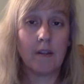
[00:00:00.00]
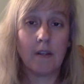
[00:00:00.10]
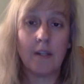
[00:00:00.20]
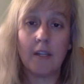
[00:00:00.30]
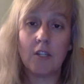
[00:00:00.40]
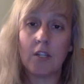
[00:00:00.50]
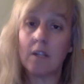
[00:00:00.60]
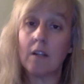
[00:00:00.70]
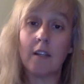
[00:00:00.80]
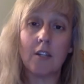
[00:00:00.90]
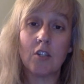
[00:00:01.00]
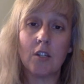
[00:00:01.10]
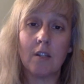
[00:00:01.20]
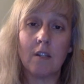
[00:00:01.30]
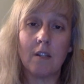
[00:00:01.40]
In each
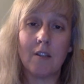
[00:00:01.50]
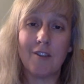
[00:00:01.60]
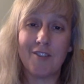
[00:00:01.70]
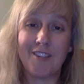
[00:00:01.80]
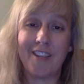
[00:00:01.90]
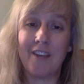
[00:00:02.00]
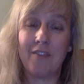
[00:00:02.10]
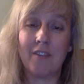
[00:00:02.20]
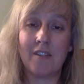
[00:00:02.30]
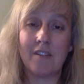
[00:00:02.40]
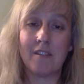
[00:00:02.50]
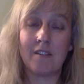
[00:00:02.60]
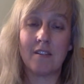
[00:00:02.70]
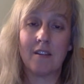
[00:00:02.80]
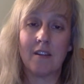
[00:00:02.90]
inhalation, there is aliveness.
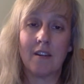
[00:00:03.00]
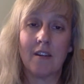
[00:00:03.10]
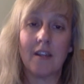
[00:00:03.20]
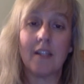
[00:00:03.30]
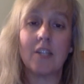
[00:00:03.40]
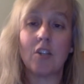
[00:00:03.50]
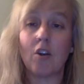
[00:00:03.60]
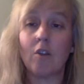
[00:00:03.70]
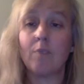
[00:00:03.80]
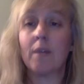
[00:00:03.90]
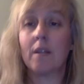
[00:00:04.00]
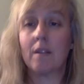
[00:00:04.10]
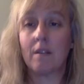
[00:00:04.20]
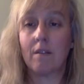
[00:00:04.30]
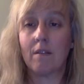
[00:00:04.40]
In each heartbeat,
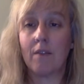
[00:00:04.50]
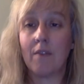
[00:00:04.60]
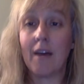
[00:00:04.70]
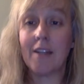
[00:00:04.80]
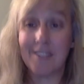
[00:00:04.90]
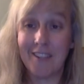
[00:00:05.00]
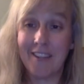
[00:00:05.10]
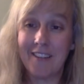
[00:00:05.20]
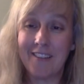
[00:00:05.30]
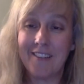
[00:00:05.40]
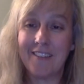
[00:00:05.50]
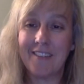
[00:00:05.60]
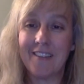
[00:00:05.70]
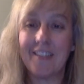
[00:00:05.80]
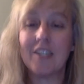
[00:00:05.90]
vivacity.
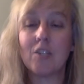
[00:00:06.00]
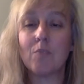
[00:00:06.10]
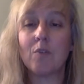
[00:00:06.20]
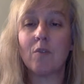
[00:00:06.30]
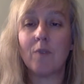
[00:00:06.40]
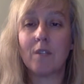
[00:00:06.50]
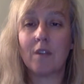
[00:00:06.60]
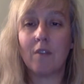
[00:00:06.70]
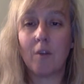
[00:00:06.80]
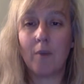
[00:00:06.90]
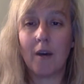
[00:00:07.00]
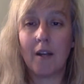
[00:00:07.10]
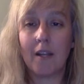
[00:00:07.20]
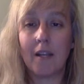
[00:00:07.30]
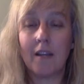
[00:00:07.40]
In each movement of our
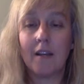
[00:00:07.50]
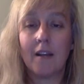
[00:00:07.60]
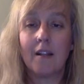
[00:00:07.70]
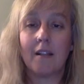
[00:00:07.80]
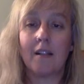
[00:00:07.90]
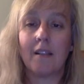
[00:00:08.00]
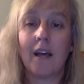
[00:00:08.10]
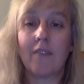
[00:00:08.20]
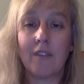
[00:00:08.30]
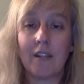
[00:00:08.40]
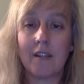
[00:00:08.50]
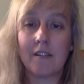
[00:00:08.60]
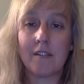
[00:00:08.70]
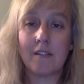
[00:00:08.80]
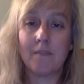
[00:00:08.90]
body,
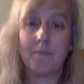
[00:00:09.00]
liveliness.